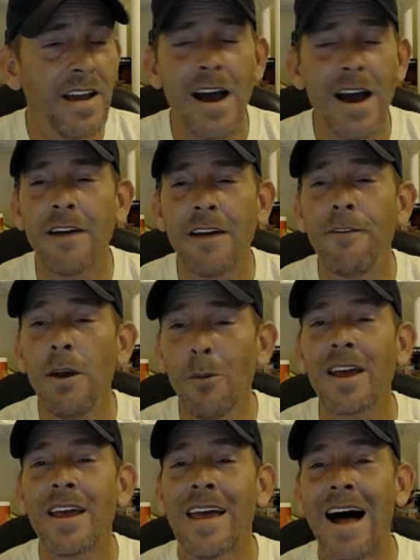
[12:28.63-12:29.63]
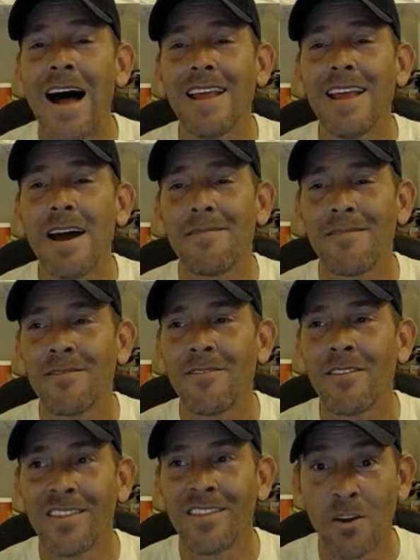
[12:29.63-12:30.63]
Yeah, if he would have got that
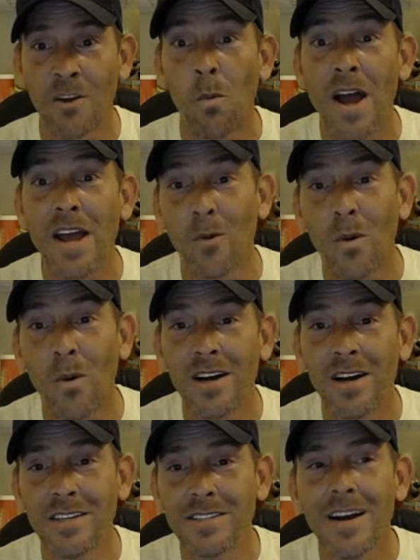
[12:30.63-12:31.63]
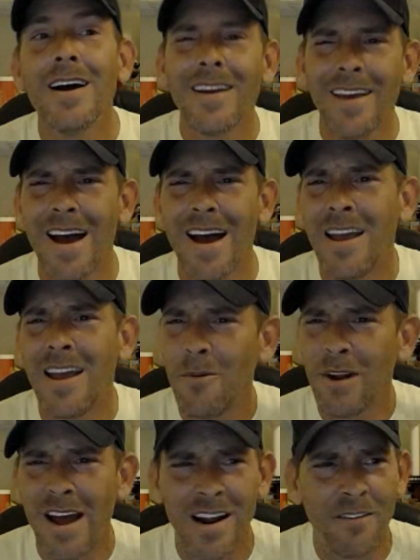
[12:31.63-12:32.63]
the way it was, yeah, he would
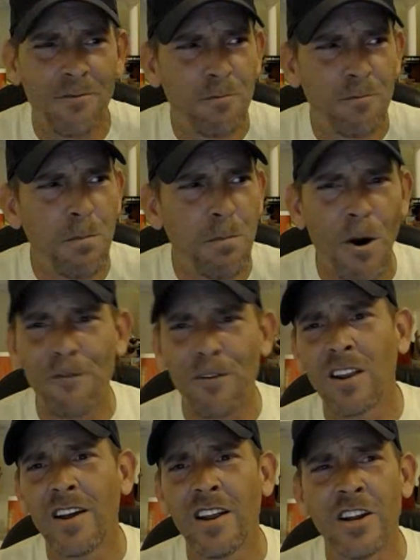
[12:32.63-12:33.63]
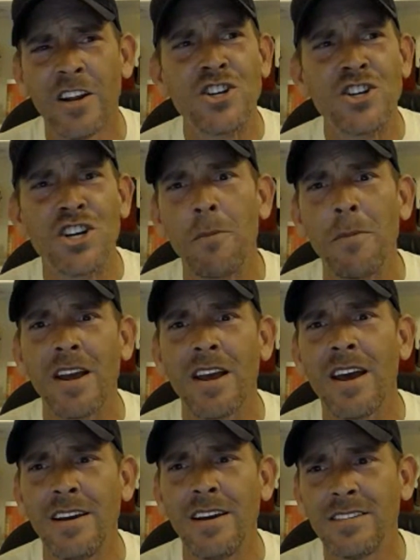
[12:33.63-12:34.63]
have had a perfectly legitimate
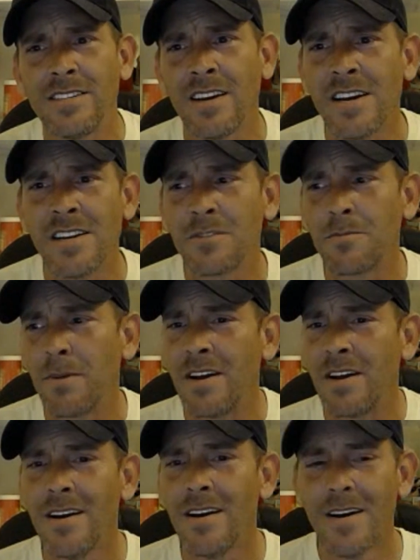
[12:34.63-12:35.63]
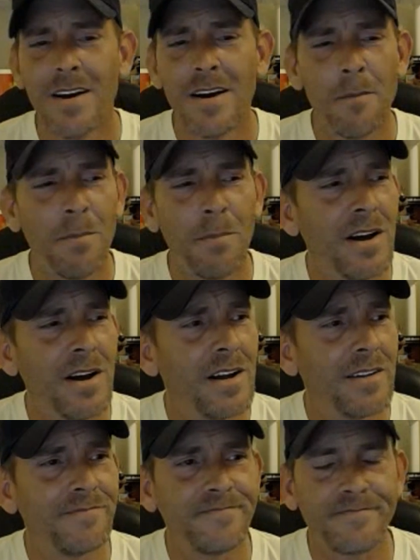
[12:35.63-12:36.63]
case against me,
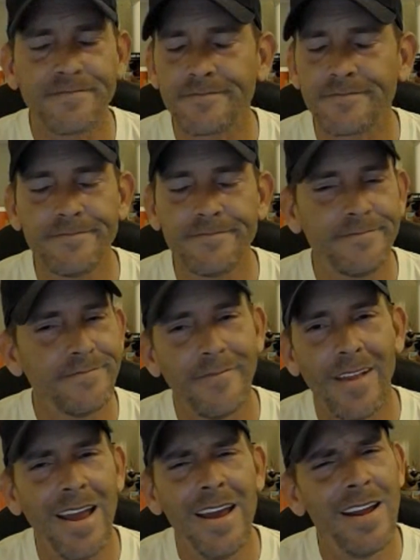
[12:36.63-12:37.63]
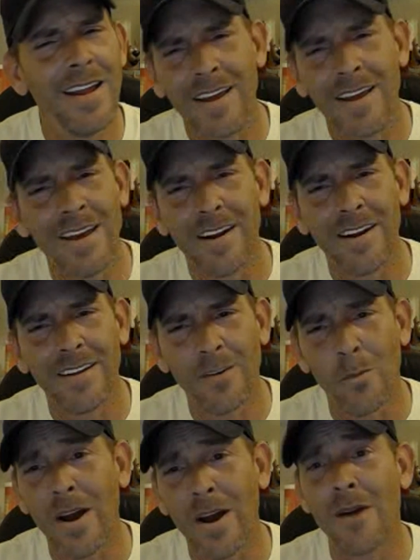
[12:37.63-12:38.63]
but he didn't get it
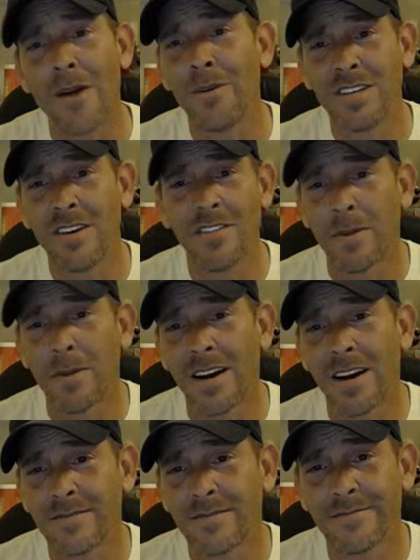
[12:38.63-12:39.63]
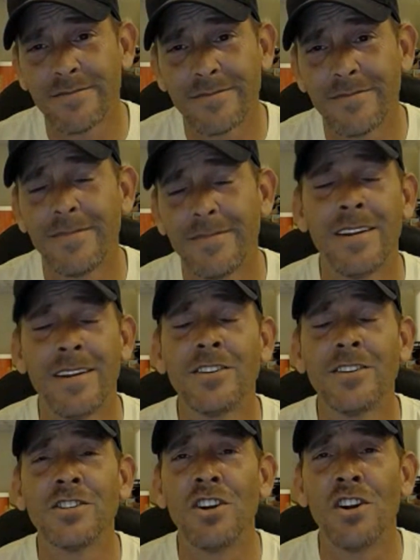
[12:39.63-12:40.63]
the way I received it back.
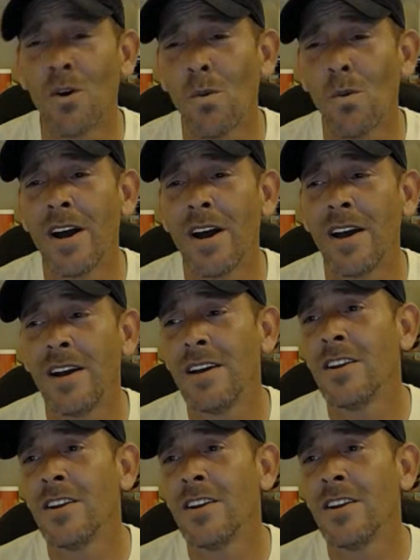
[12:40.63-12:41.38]
There's no way.